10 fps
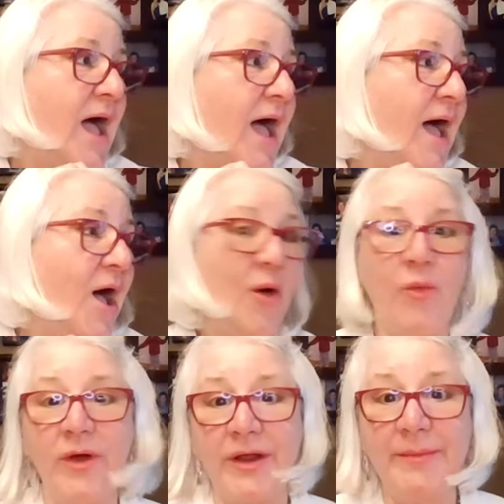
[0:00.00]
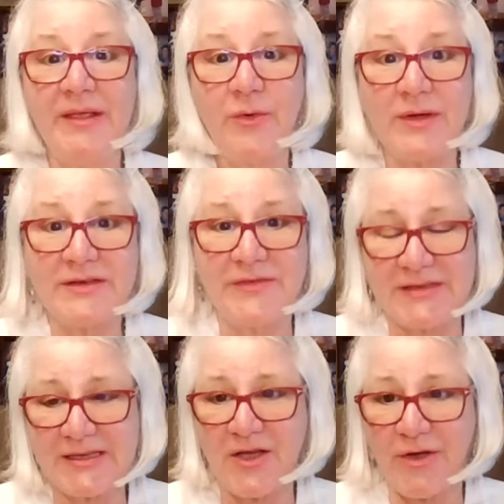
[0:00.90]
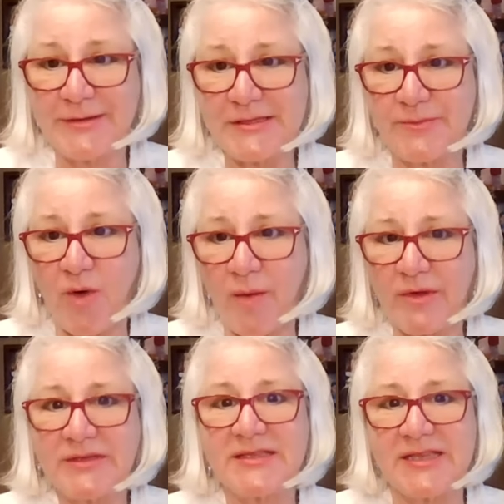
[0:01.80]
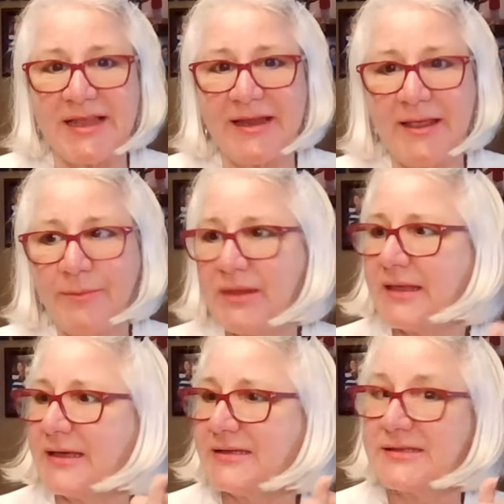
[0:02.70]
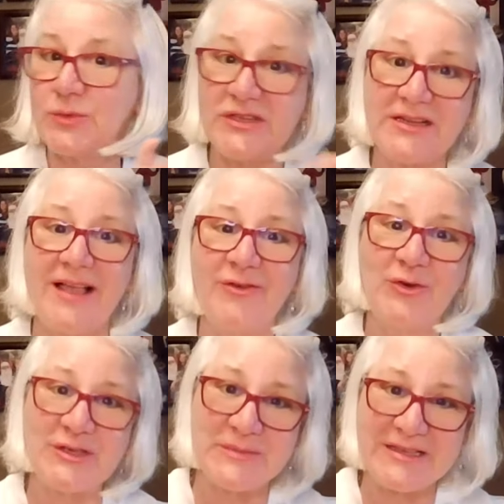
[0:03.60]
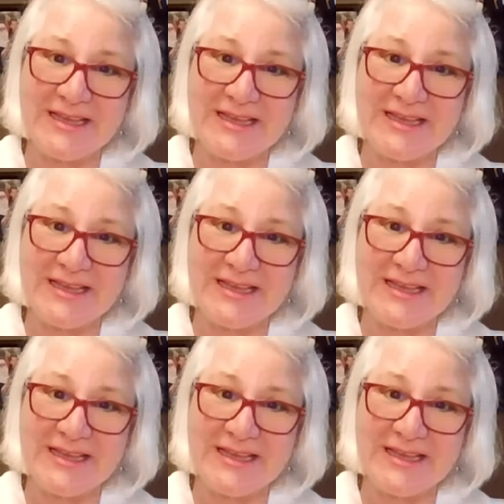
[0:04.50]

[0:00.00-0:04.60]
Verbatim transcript: We're going to be going to visit Colin's mom on Sunday because we still have her Christmas